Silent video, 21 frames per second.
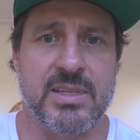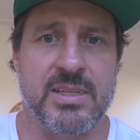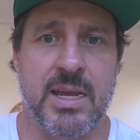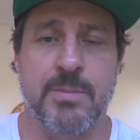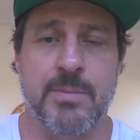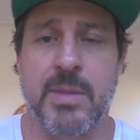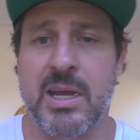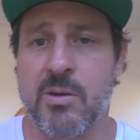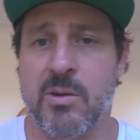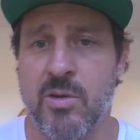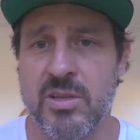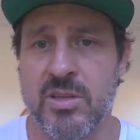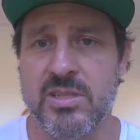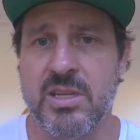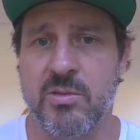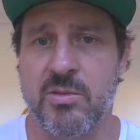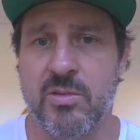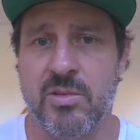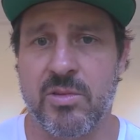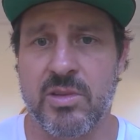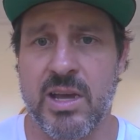megawatts
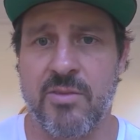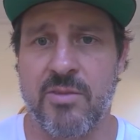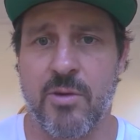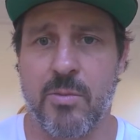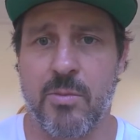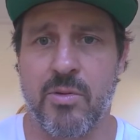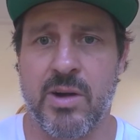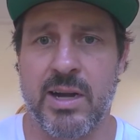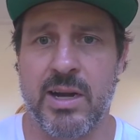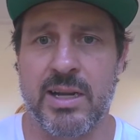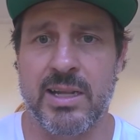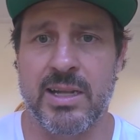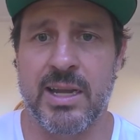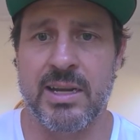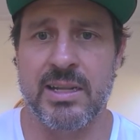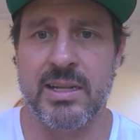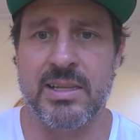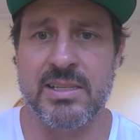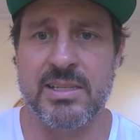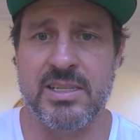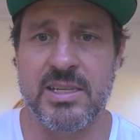that we'll have operating
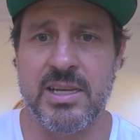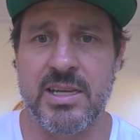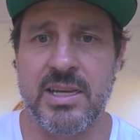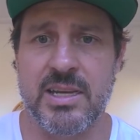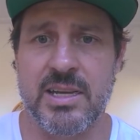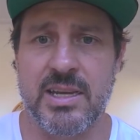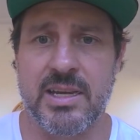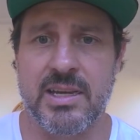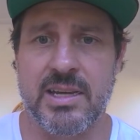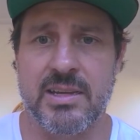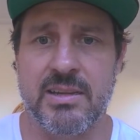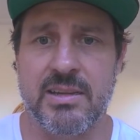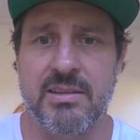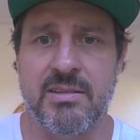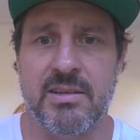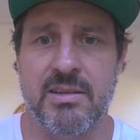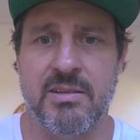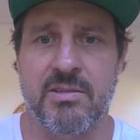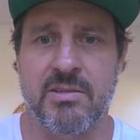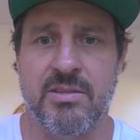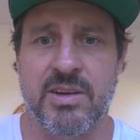later this year,
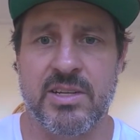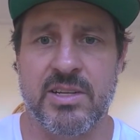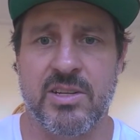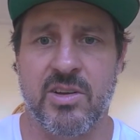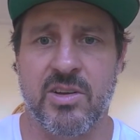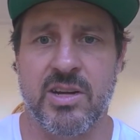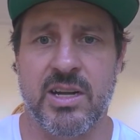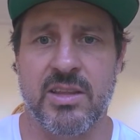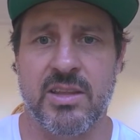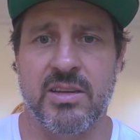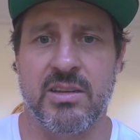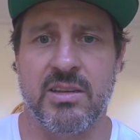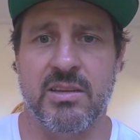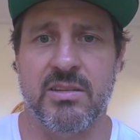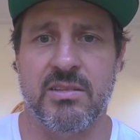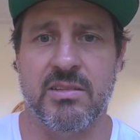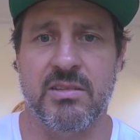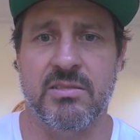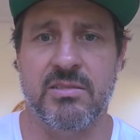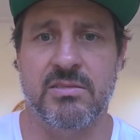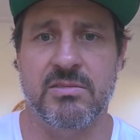we've actually got another
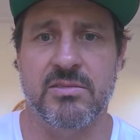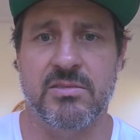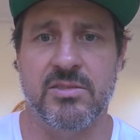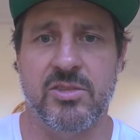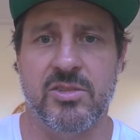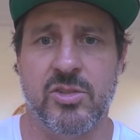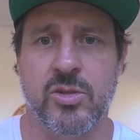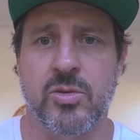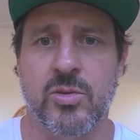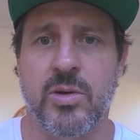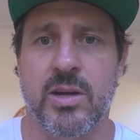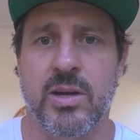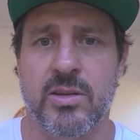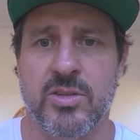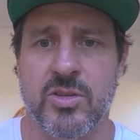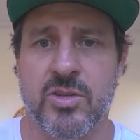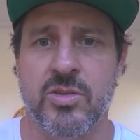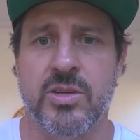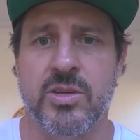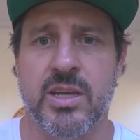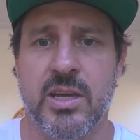two
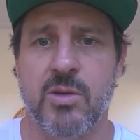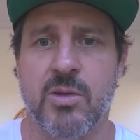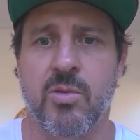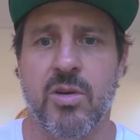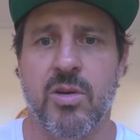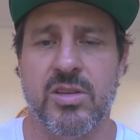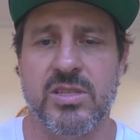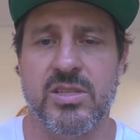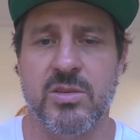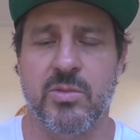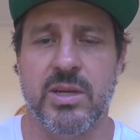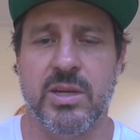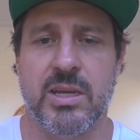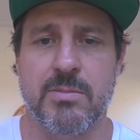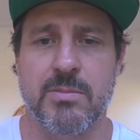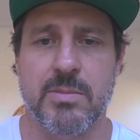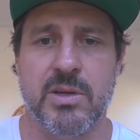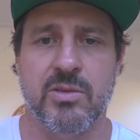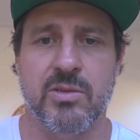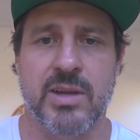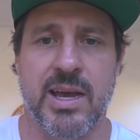gigawatts that we
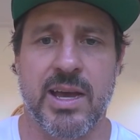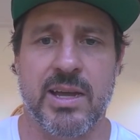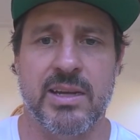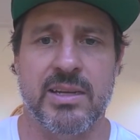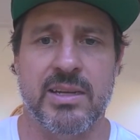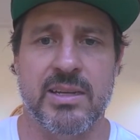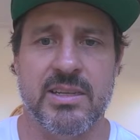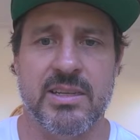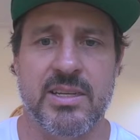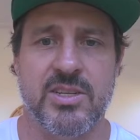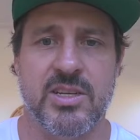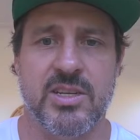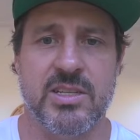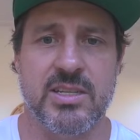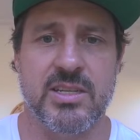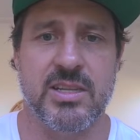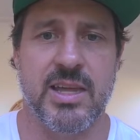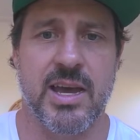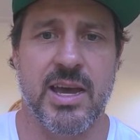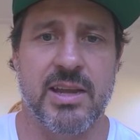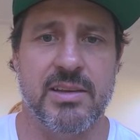can build out in addition
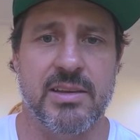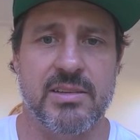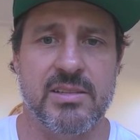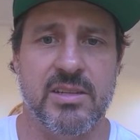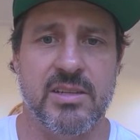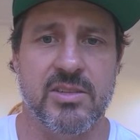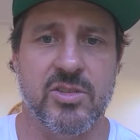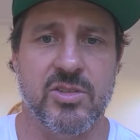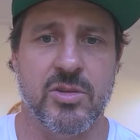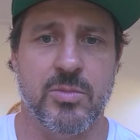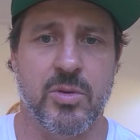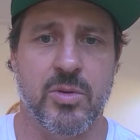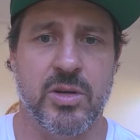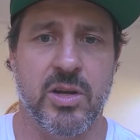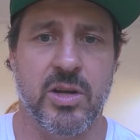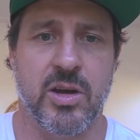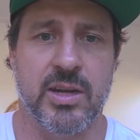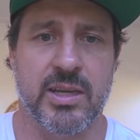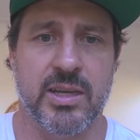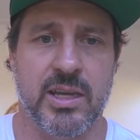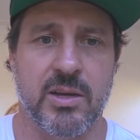to that. So 2.9
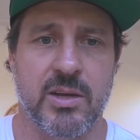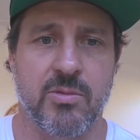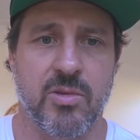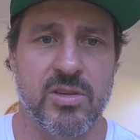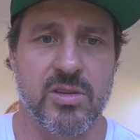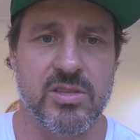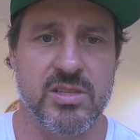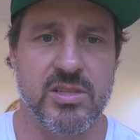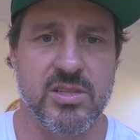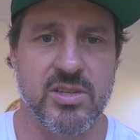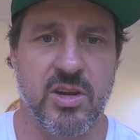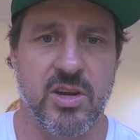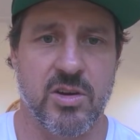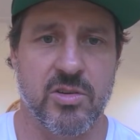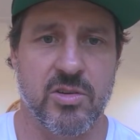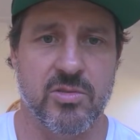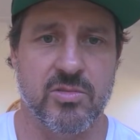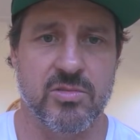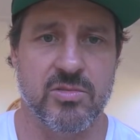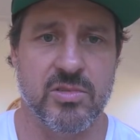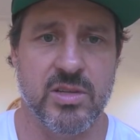gigawatts in
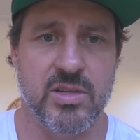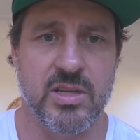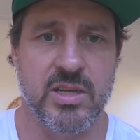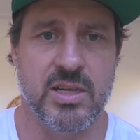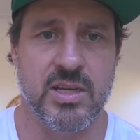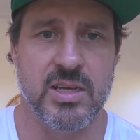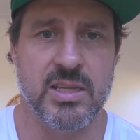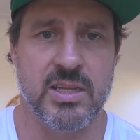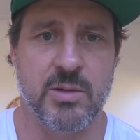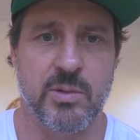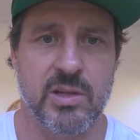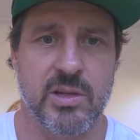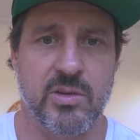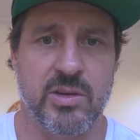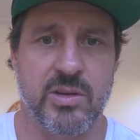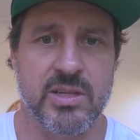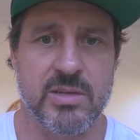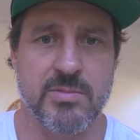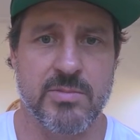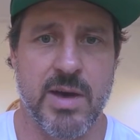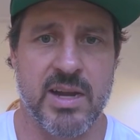total that we're
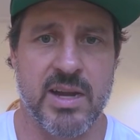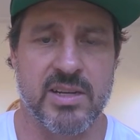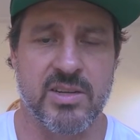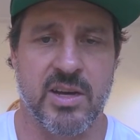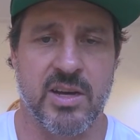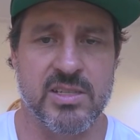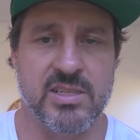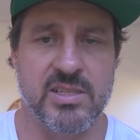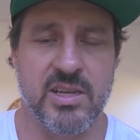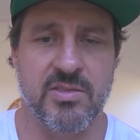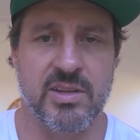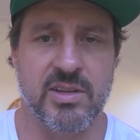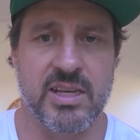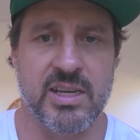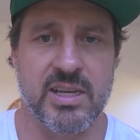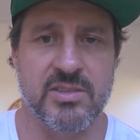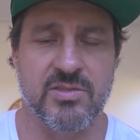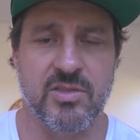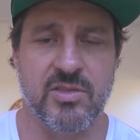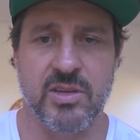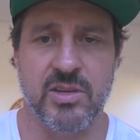looking to monetize over the
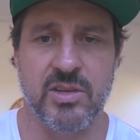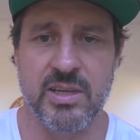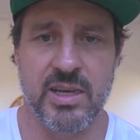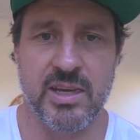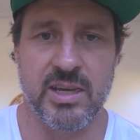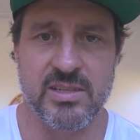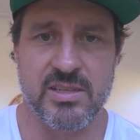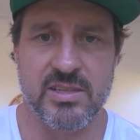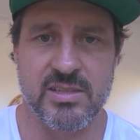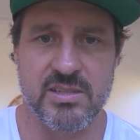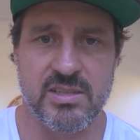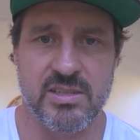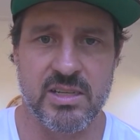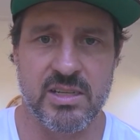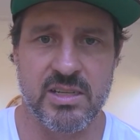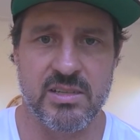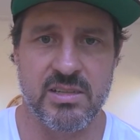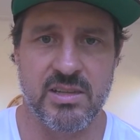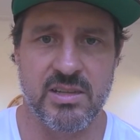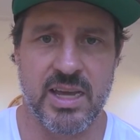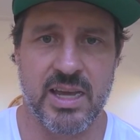next few years
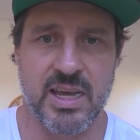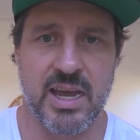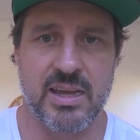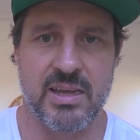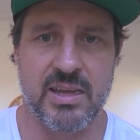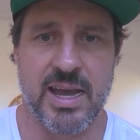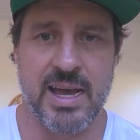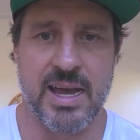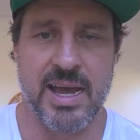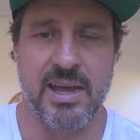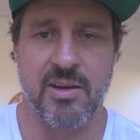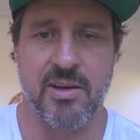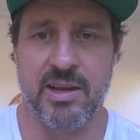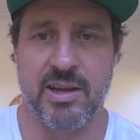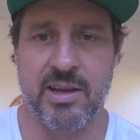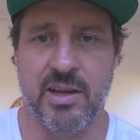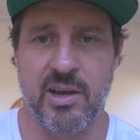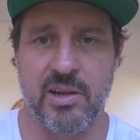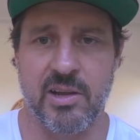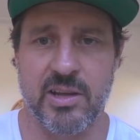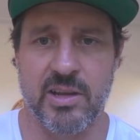into the AI
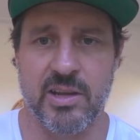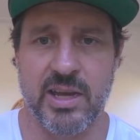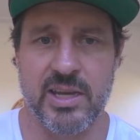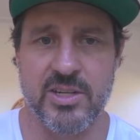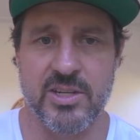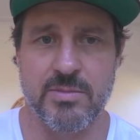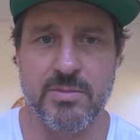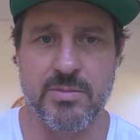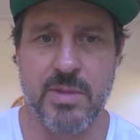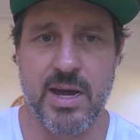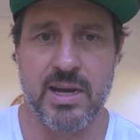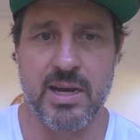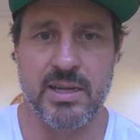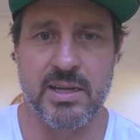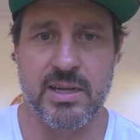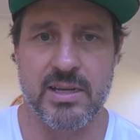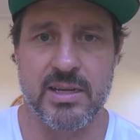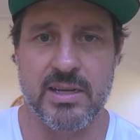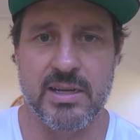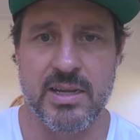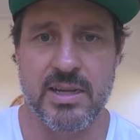co-location
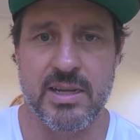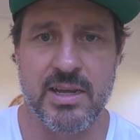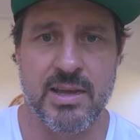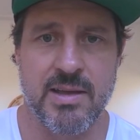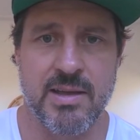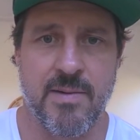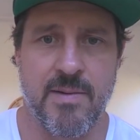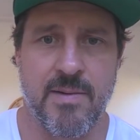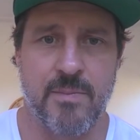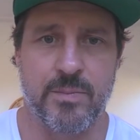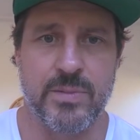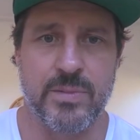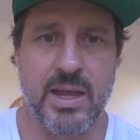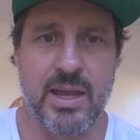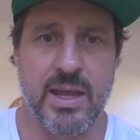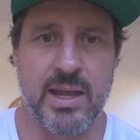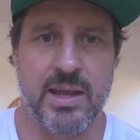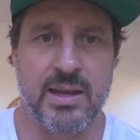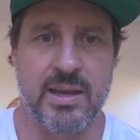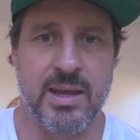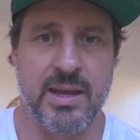market.
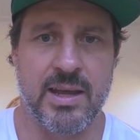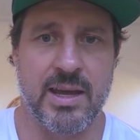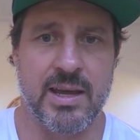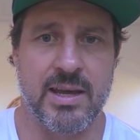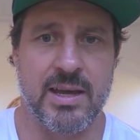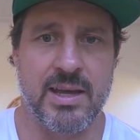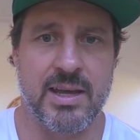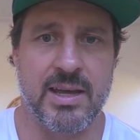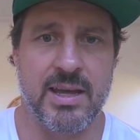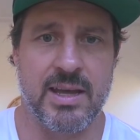And our